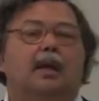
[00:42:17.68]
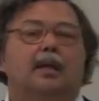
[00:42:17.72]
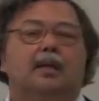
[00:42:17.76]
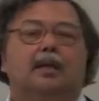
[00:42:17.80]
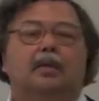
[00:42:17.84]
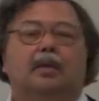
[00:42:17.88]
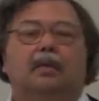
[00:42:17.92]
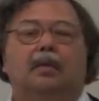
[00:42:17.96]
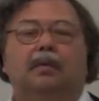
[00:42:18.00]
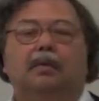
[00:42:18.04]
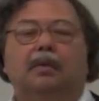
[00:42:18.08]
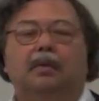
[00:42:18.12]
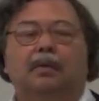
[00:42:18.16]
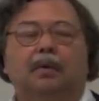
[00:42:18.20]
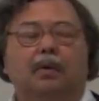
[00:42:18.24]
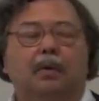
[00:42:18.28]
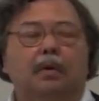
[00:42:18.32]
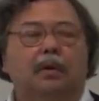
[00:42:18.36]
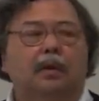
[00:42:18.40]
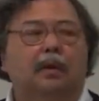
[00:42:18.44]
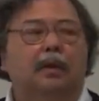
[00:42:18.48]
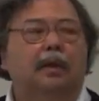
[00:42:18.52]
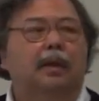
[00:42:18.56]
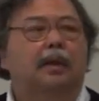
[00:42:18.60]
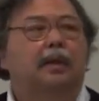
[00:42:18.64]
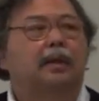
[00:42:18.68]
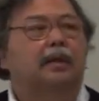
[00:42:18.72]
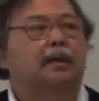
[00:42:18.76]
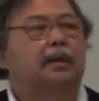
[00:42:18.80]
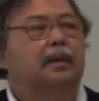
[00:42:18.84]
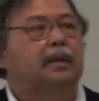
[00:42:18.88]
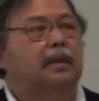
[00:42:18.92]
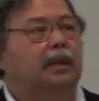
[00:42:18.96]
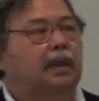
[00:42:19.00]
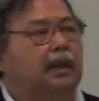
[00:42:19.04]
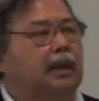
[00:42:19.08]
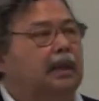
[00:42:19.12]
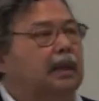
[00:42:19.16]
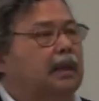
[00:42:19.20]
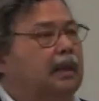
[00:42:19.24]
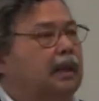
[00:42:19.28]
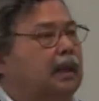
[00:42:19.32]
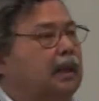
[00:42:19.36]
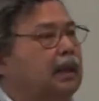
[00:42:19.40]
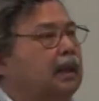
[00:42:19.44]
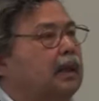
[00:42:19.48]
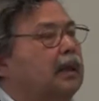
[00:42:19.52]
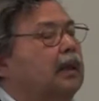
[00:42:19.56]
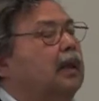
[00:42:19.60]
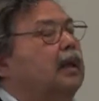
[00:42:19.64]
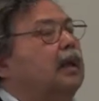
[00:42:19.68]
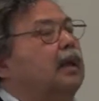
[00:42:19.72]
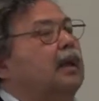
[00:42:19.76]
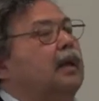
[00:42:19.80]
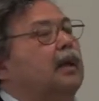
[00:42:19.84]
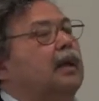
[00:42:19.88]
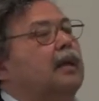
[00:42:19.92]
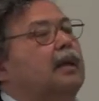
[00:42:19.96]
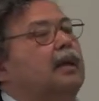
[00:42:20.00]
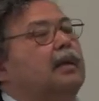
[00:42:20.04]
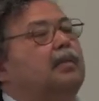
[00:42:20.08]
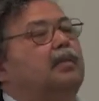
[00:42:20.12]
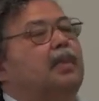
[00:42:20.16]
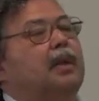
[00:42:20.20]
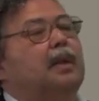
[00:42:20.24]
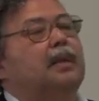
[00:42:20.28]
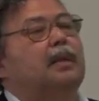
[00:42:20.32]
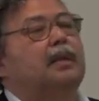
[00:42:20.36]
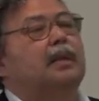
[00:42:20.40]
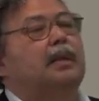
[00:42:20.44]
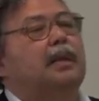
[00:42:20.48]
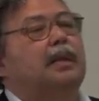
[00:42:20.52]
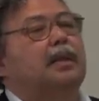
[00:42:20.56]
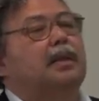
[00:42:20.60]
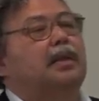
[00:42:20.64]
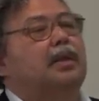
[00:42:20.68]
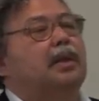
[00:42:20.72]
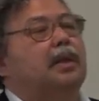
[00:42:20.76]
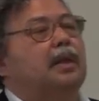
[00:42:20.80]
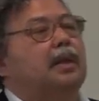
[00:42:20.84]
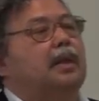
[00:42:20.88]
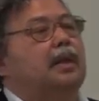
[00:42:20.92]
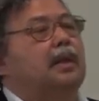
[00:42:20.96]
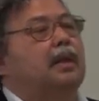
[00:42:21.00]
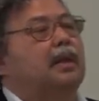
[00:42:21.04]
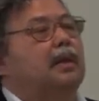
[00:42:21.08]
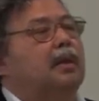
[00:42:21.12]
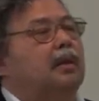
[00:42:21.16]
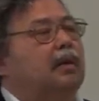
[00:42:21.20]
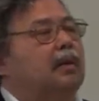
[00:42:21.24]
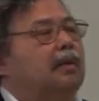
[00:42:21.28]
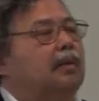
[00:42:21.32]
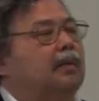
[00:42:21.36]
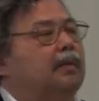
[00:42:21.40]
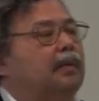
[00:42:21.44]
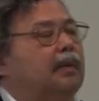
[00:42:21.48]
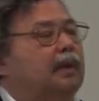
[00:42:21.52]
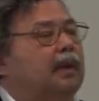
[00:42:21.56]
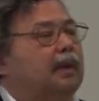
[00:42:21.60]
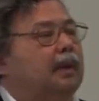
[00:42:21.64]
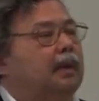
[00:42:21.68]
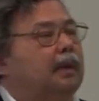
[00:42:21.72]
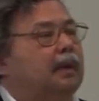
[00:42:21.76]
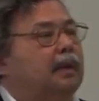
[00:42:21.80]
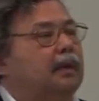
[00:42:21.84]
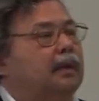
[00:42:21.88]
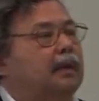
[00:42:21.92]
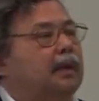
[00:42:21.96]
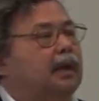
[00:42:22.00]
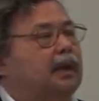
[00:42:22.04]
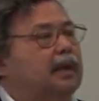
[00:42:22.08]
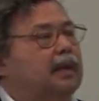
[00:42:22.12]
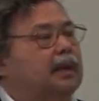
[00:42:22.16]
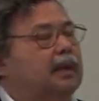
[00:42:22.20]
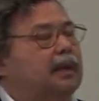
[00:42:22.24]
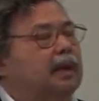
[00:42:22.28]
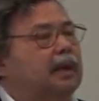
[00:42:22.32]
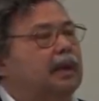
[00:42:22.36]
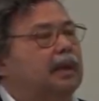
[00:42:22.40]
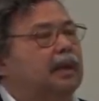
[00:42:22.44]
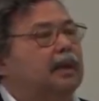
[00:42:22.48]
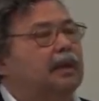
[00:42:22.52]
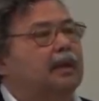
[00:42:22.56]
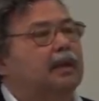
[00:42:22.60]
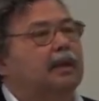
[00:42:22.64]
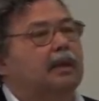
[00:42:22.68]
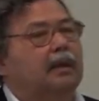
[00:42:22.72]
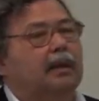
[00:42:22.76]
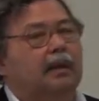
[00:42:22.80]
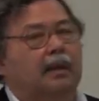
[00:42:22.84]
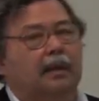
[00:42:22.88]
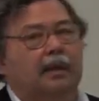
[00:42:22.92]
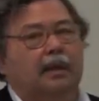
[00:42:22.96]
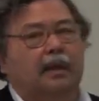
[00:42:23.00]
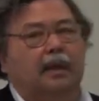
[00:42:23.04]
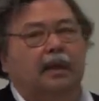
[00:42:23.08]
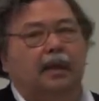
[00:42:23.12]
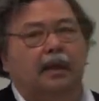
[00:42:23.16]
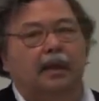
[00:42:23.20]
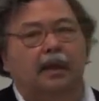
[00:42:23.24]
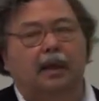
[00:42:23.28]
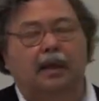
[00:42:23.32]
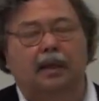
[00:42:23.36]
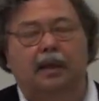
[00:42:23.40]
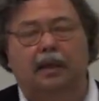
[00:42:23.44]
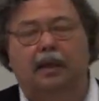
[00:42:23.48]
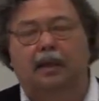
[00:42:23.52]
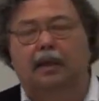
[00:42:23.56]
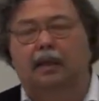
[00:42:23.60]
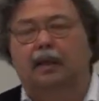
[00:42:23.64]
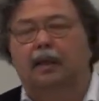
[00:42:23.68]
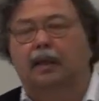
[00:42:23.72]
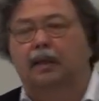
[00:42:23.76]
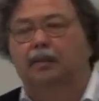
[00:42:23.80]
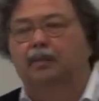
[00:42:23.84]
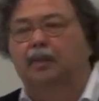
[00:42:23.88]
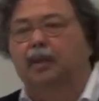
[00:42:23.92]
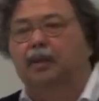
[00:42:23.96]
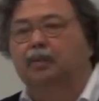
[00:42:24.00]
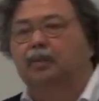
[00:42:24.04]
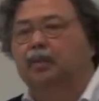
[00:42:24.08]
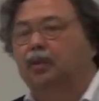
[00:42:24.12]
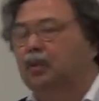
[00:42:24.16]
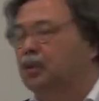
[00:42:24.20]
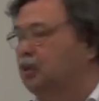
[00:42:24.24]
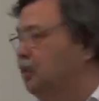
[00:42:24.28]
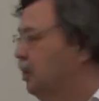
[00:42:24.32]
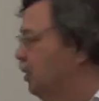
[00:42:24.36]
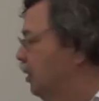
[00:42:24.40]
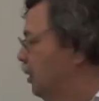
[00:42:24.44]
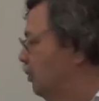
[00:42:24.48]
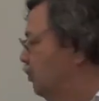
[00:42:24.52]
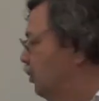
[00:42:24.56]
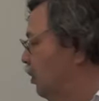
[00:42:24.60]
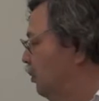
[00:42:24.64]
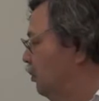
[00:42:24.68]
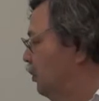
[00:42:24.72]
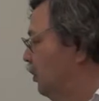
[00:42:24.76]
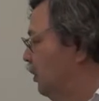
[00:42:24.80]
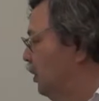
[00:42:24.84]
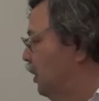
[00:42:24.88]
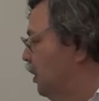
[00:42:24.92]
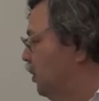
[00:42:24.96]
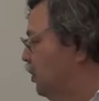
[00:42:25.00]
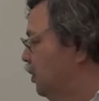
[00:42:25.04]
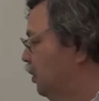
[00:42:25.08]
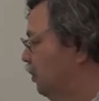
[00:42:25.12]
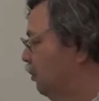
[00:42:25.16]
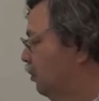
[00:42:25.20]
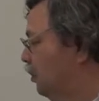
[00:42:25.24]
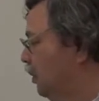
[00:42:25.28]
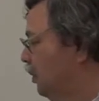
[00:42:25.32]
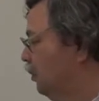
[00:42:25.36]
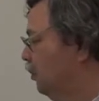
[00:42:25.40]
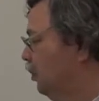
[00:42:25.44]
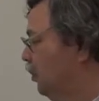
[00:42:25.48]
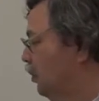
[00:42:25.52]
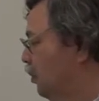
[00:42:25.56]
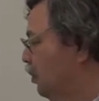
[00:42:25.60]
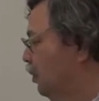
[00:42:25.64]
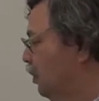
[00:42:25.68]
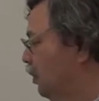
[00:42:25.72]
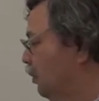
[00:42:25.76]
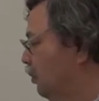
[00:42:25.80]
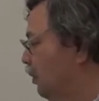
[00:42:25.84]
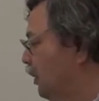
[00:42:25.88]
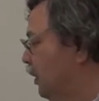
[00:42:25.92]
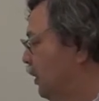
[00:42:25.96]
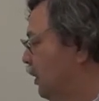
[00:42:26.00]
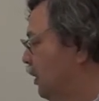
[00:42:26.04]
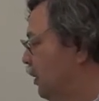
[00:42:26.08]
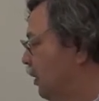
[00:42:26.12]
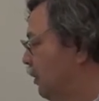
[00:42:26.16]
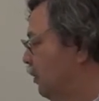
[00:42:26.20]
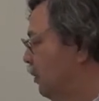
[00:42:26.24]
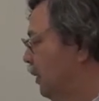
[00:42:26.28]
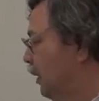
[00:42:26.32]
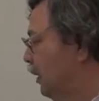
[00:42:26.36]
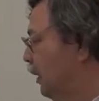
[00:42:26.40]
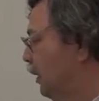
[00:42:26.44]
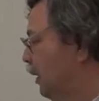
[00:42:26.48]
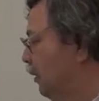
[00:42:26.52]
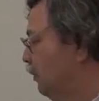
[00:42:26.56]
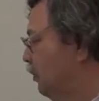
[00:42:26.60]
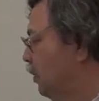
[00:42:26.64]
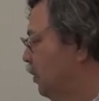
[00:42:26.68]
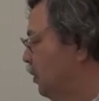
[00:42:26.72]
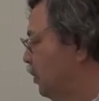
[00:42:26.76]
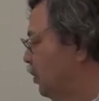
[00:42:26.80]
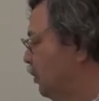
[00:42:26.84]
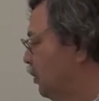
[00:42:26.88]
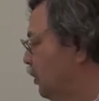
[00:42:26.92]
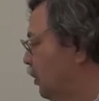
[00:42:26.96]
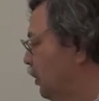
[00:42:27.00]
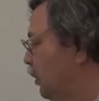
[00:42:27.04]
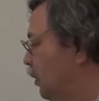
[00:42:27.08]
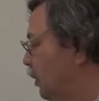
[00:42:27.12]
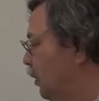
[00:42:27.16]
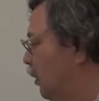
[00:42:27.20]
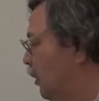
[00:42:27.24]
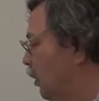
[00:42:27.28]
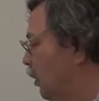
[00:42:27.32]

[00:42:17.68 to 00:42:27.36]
So following strictly the procedure of testing a proportion, a population proportion, we have to